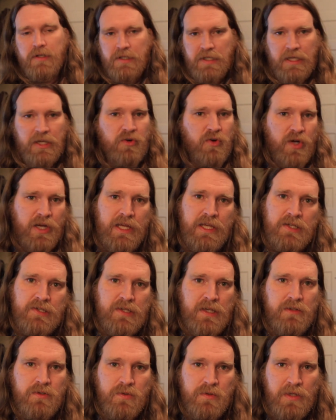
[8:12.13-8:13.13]

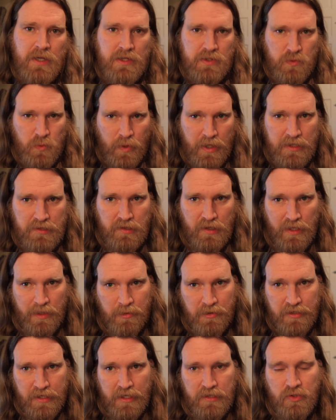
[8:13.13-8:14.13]
decrease as wage
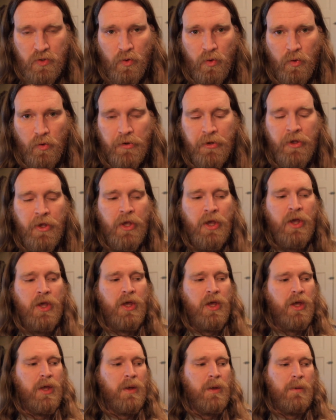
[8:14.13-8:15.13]
labor takes hold,
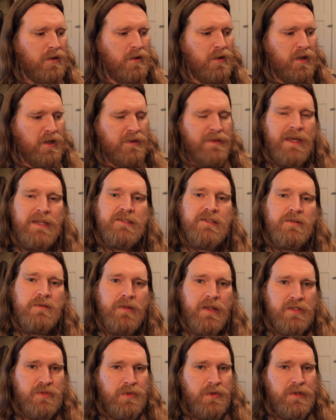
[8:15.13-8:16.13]
and
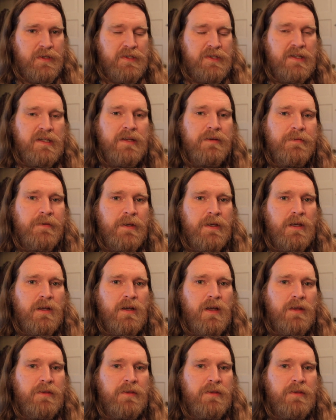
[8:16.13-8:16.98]
that's really significant.